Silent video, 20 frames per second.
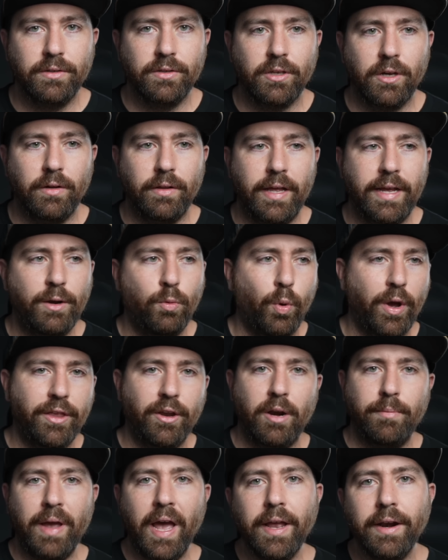So like whether
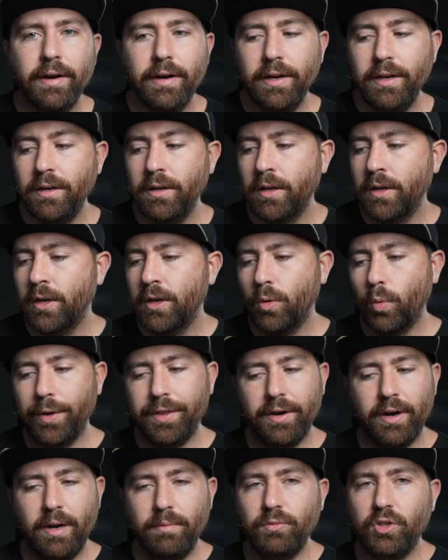I'm editing,
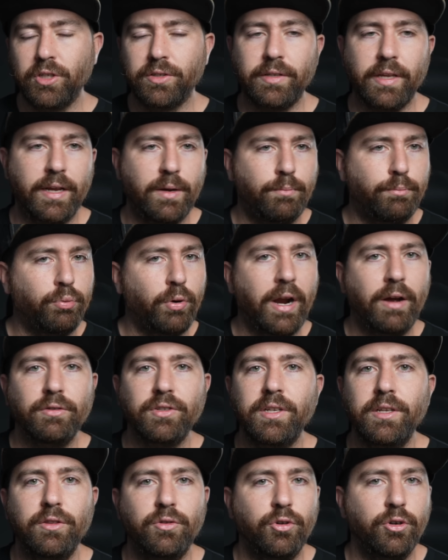whether I'm just like
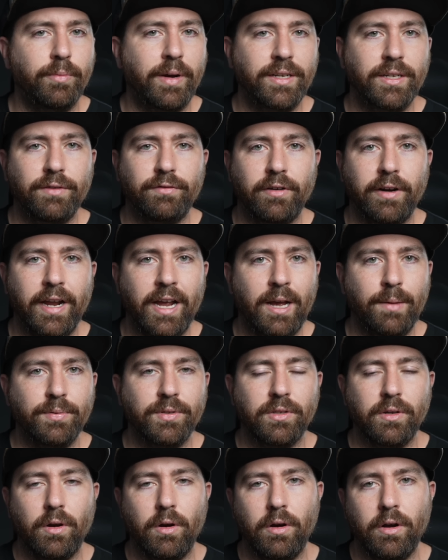browsing through my different
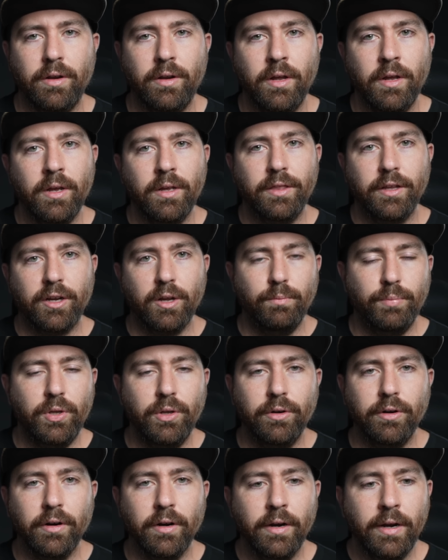apps on the
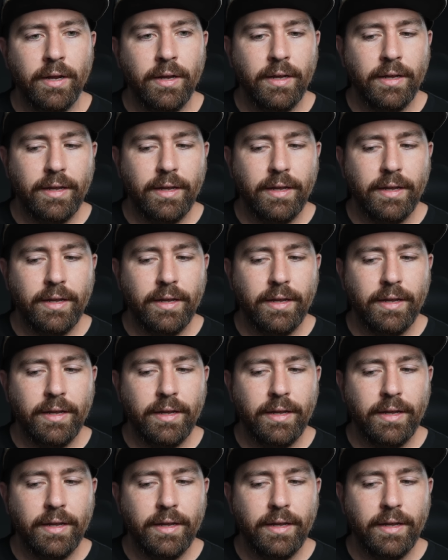computer,